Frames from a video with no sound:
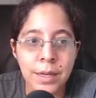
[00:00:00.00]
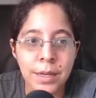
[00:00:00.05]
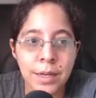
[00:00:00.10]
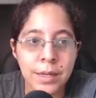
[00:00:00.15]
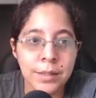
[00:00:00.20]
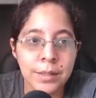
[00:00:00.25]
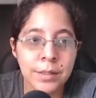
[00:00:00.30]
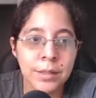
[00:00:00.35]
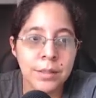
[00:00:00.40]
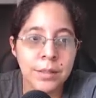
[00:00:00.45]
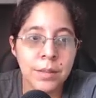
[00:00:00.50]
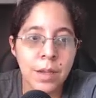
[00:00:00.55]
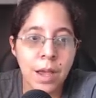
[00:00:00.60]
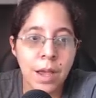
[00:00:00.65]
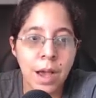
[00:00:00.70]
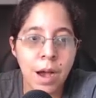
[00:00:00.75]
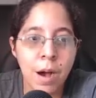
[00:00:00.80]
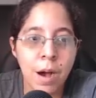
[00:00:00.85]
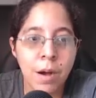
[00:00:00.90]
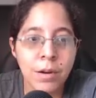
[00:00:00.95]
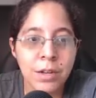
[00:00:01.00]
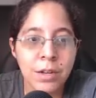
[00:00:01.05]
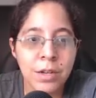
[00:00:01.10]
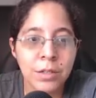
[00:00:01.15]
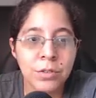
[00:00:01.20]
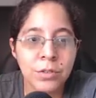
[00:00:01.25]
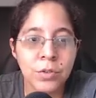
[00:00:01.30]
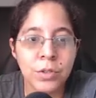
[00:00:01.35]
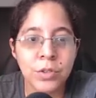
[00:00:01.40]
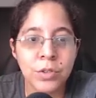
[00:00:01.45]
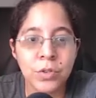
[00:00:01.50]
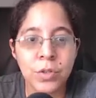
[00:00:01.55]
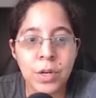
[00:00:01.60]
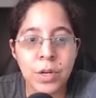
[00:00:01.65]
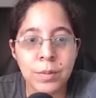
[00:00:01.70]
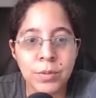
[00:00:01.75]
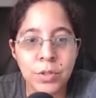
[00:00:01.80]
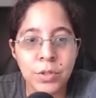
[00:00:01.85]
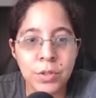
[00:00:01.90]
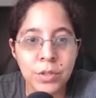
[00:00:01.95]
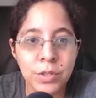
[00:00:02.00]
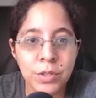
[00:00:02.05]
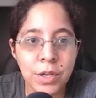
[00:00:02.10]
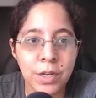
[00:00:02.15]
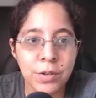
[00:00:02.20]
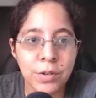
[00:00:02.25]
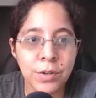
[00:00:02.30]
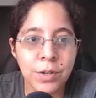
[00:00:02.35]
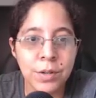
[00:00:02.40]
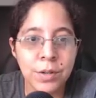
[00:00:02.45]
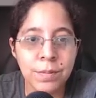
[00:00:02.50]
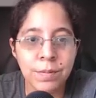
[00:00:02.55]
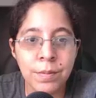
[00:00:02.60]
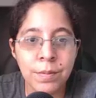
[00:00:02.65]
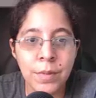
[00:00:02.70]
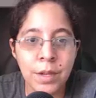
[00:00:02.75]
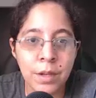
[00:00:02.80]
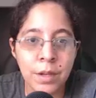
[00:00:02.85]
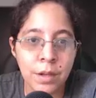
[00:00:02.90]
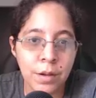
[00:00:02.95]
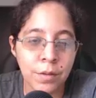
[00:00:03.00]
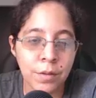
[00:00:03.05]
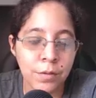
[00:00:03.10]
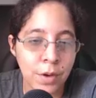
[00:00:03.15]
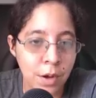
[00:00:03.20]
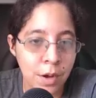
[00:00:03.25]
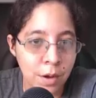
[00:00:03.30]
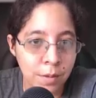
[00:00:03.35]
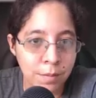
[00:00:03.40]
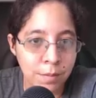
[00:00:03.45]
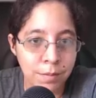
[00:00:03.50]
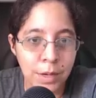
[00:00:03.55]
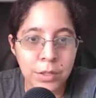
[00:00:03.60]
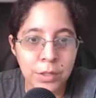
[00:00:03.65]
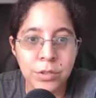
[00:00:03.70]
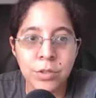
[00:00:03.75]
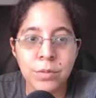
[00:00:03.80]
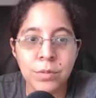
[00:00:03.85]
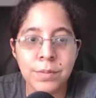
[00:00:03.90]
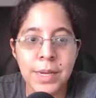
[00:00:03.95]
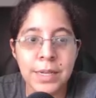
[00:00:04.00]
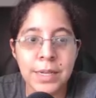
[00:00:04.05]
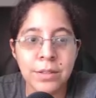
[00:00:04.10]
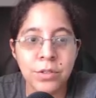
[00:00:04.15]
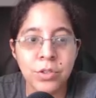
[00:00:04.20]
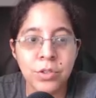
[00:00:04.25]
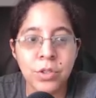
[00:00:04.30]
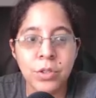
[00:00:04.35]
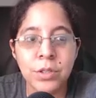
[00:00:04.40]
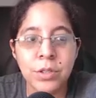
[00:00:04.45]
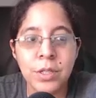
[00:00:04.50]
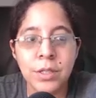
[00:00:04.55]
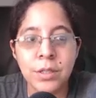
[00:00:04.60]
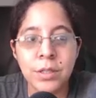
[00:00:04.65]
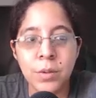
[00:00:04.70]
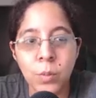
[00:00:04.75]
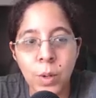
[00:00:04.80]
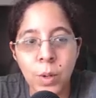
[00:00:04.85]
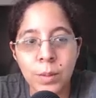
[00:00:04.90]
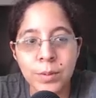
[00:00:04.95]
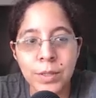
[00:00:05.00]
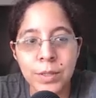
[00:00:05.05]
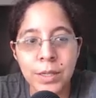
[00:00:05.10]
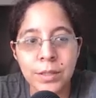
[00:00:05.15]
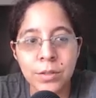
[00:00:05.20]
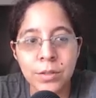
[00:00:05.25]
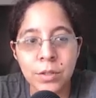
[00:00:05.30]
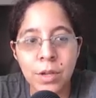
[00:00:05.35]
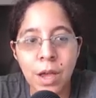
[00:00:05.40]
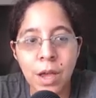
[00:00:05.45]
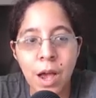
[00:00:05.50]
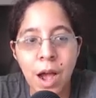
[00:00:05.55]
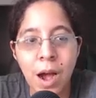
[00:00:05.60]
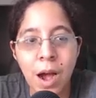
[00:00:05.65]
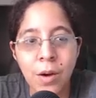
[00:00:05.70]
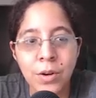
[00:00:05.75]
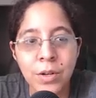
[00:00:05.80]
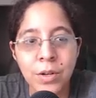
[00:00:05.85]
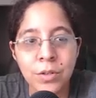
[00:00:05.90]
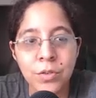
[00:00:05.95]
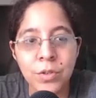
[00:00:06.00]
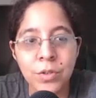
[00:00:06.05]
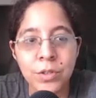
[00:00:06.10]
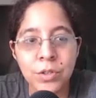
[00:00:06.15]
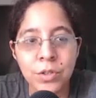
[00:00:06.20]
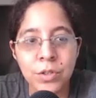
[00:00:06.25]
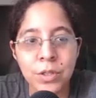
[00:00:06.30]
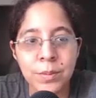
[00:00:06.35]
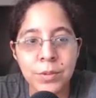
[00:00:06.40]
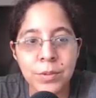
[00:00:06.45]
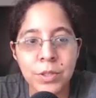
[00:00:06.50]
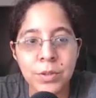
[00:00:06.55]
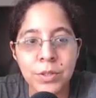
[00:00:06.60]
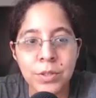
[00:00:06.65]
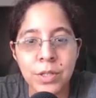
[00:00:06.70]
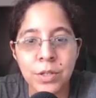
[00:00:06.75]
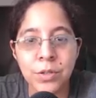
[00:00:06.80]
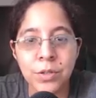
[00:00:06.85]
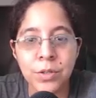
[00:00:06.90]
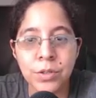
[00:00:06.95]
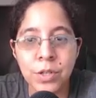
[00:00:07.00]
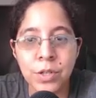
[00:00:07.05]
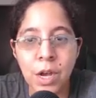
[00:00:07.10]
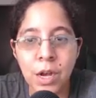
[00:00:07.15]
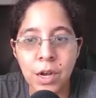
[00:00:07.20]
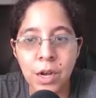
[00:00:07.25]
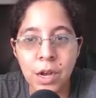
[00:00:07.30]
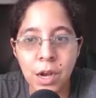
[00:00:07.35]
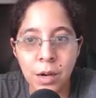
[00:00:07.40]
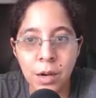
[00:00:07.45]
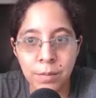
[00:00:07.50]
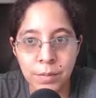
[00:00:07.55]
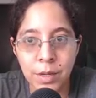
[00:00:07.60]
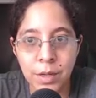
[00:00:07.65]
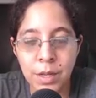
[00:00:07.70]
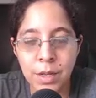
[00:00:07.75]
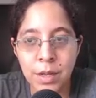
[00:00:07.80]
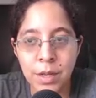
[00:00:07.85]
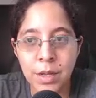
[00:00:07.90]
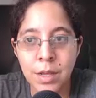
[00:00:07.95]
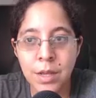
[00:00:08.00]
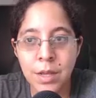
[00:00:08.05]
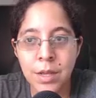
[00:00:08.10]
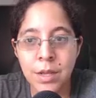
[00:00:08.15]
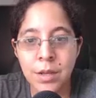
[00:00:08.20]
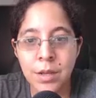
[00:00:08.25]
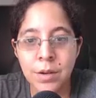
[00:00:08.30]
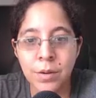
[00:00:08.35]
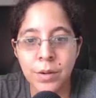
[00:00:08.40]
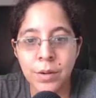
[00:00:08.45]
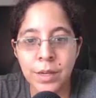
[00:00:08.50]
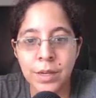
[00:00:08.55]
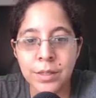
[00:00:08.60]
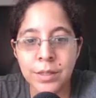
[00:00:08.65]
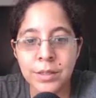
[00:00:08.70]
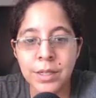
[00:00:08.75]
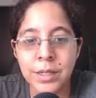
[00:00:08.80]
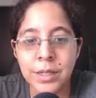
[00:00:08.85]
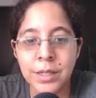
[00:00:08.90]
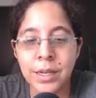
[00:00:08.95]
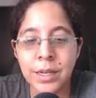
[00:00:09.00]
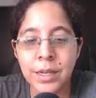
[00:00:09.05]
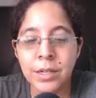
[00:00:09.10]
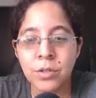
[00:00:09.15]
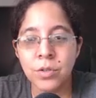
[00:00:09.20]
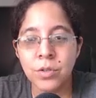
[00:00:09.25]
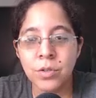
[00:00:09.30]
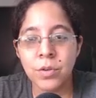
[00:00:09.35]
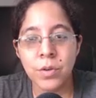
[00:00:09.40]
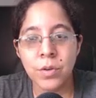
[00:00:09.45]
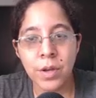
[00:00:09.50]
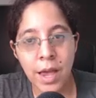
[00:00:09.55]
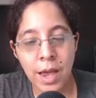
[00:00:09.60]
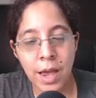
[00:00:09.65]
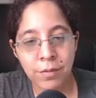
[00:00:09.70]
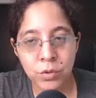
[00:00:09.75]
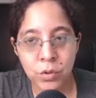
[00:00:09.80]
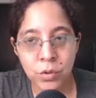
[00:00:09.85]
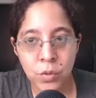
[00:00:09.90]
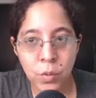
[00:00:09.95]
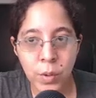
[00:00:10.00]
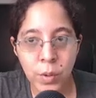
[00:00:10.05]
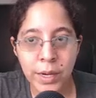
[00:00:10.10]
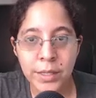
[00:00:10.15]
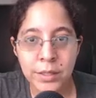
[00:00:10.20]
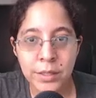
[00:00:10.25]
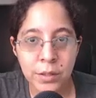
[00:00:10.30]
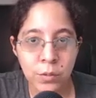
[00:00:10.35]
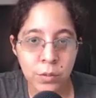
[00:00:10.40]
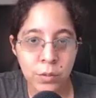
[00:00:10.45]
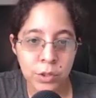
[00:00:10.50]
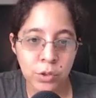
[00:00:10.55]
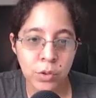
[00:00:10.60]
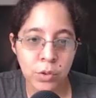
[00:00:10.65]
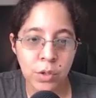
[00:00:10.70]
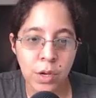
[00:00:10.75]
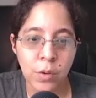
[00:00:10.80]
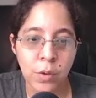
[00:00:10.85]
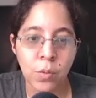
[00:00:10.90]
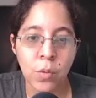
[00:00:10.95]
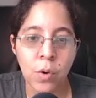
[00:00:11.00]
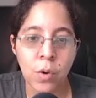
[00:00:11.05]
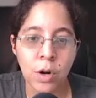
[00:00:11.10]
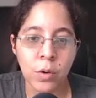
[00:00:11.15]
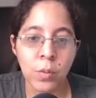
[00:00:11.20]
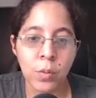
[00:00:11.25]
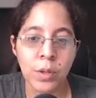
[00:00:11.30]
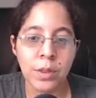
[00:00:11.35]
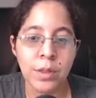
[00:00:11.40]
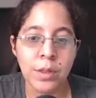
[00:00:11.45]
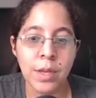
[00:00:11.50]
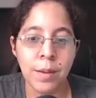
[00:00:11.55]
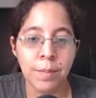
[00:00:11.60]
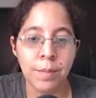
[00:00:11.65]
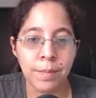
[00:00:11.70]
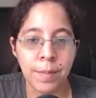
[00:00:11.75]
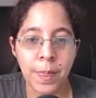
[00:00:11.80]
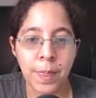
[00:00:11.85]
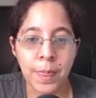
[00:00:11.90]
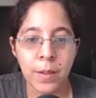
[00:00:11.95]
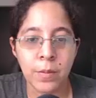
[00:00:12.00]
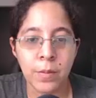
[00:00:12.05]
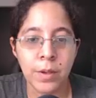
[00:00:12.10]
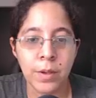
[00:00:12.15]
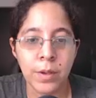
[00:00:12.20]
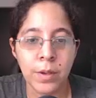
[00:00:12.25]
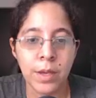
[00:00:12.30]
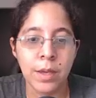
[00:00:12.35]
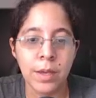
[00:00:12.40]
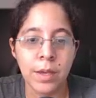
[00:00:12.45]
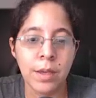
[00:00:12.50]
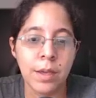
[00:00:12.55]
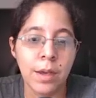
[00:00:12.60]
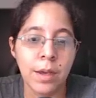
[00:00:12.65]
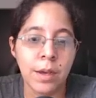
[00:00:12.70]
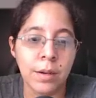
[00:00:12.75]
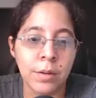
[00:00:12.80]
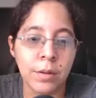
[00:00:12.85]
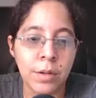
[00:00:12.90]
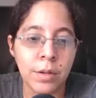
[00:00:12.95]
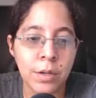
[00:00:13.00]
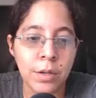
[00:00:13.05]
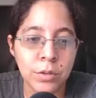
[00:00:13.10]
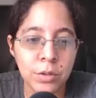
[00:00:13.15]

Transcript: it's Audio Transcription Center on Boston, Massachusetts. The website's audiotranscriptioncenter.com. Okay, they do have 2 ways in which you can work with them. Okay, I'm gonna